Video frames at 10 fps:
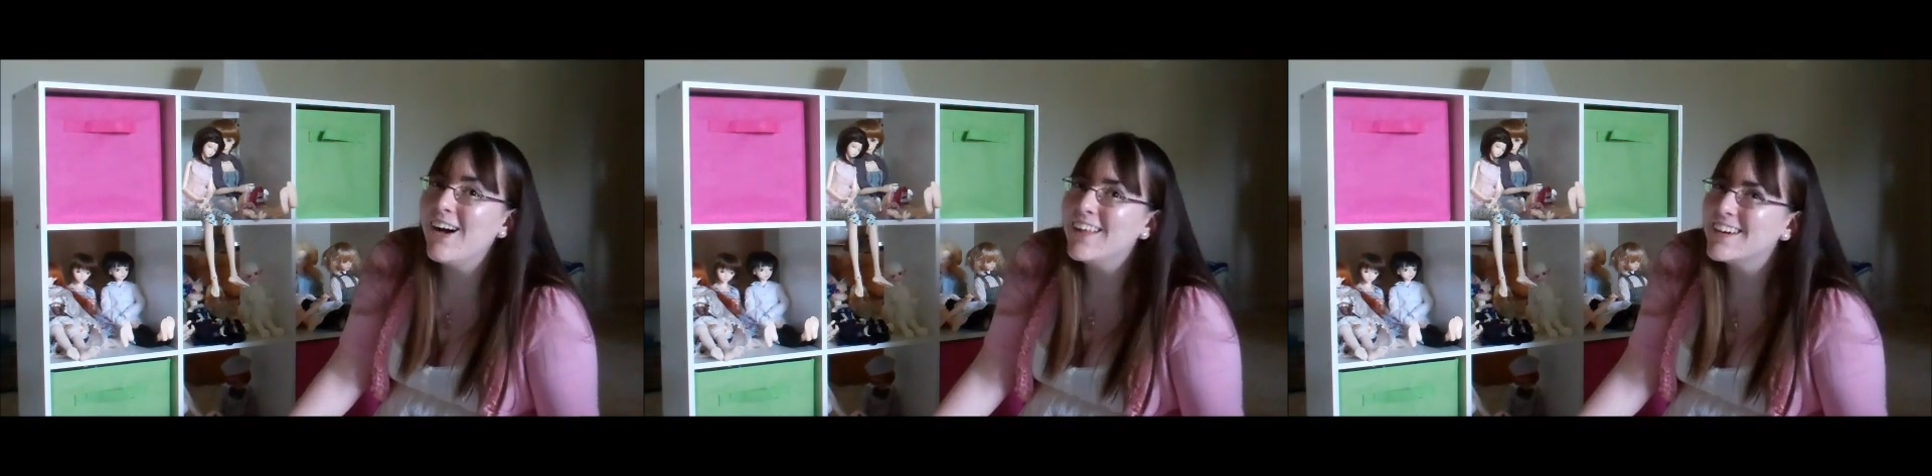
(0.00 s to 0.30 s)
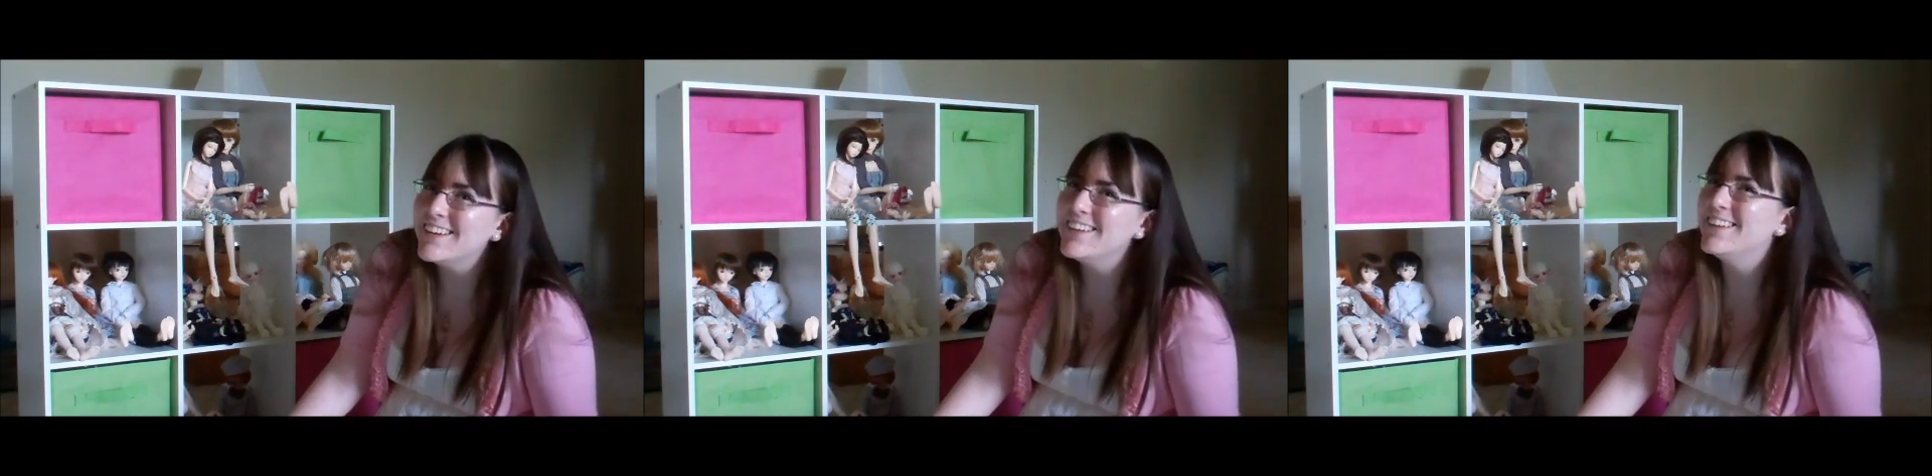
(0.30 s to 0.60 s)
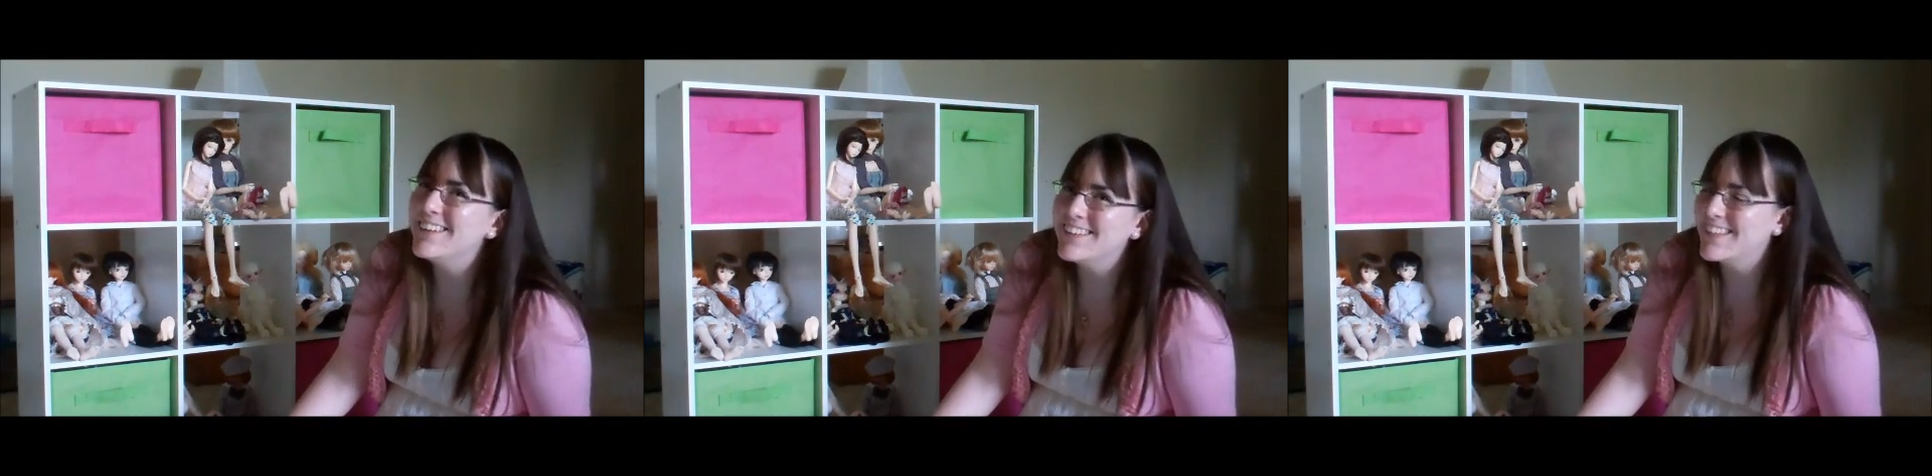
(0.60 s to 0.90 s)
a good
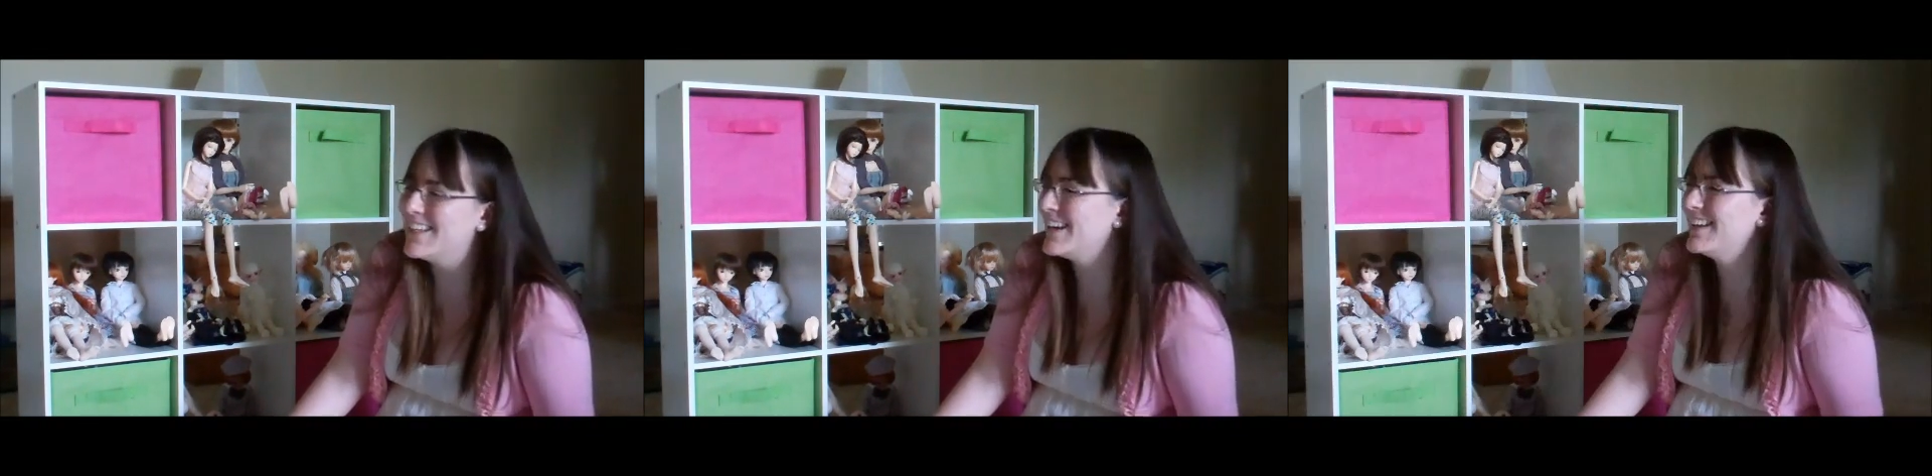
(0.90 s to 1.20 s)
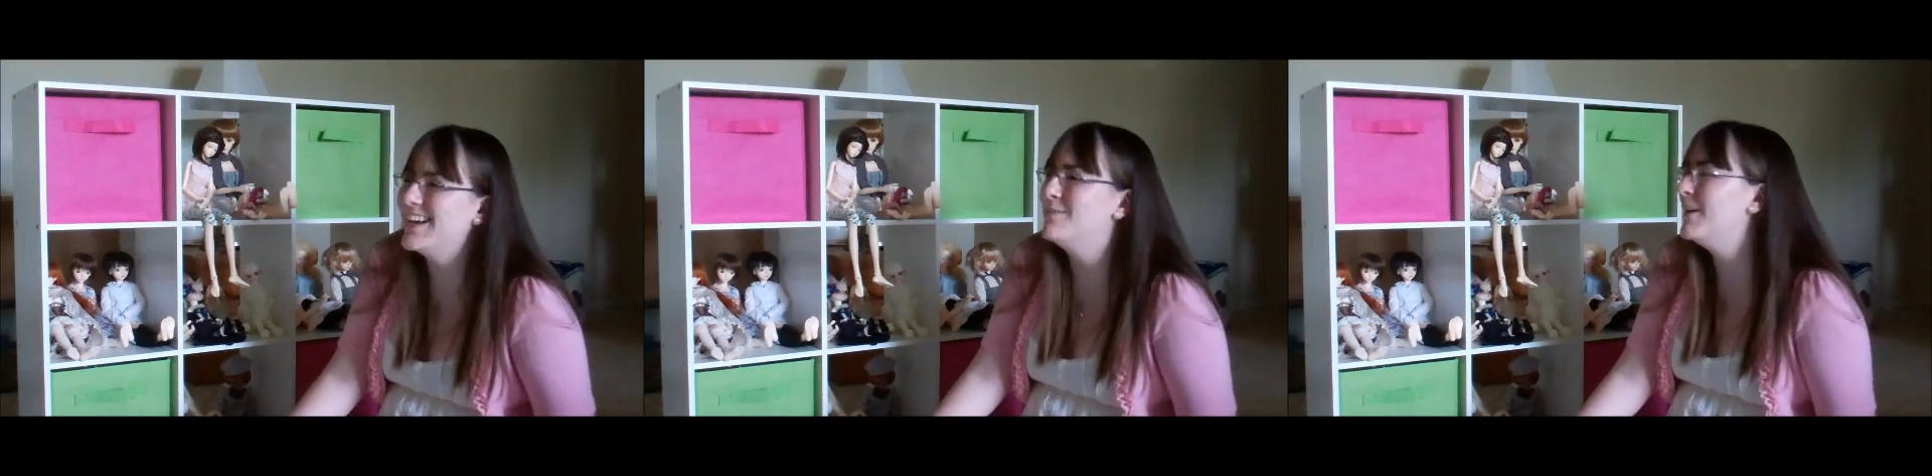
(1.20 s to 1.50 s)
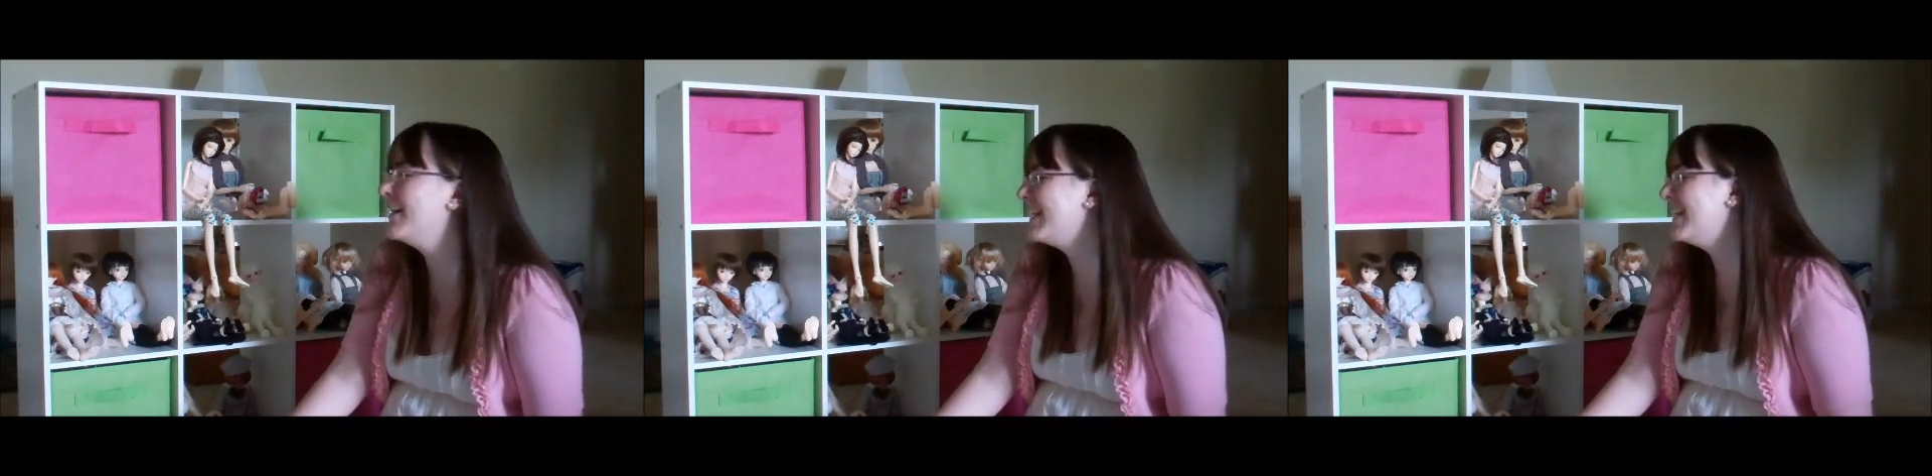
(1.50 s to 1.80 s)
deal on the secondhand
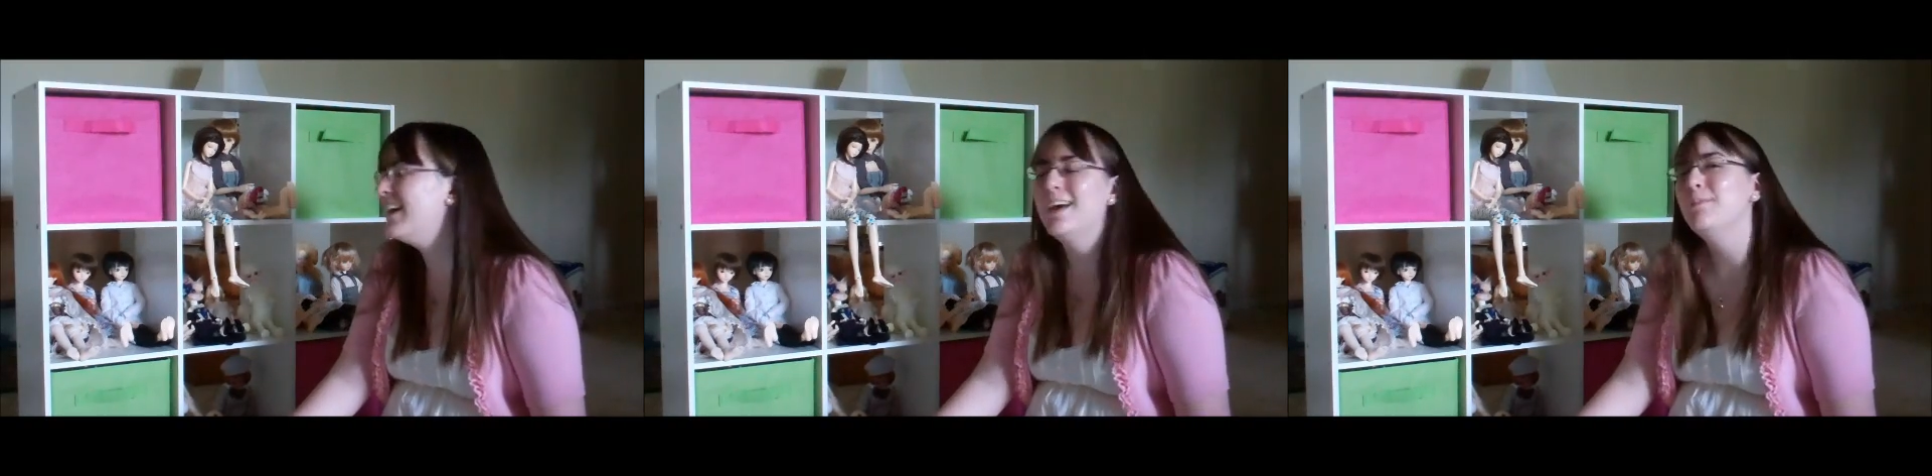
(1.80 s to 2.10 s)
market.